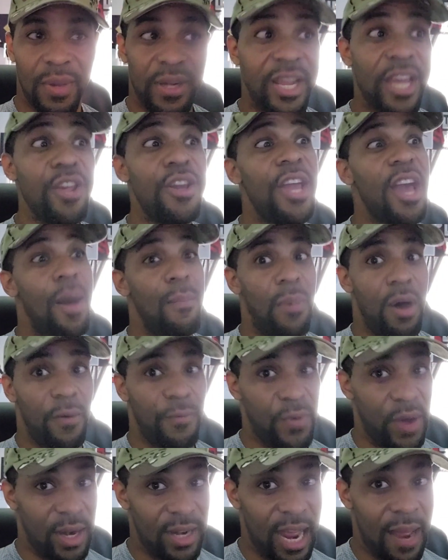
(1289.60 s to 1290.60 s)
But then you get a
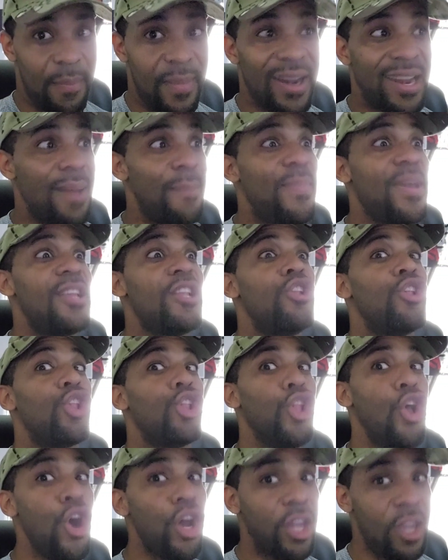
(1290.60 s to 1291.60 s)
motherfucker like me that be
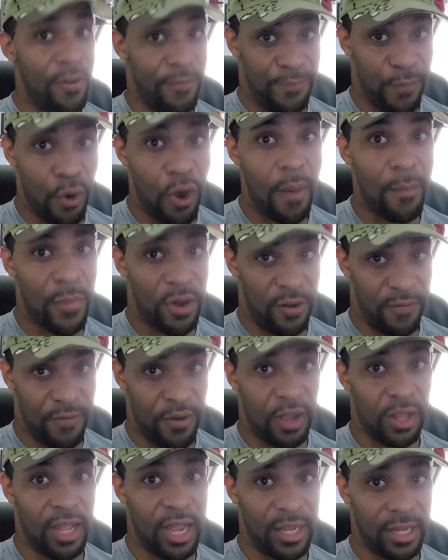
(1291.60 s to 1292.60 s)
looking for a
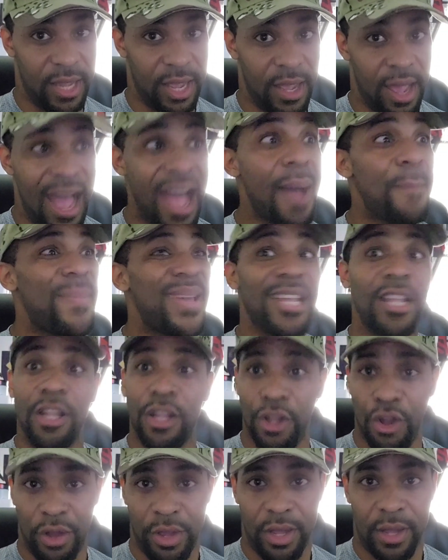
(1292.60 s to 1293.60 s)
motherfucker like that. I be
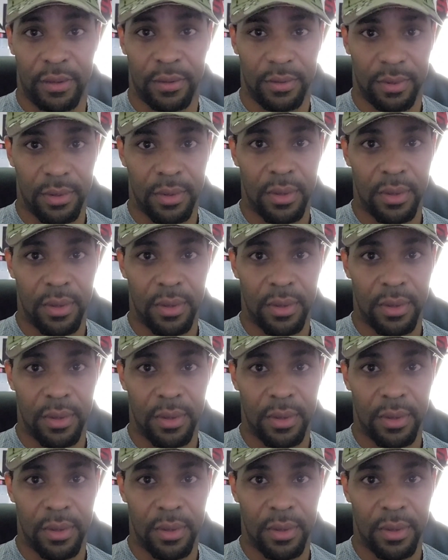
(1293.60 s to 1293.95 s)
looking.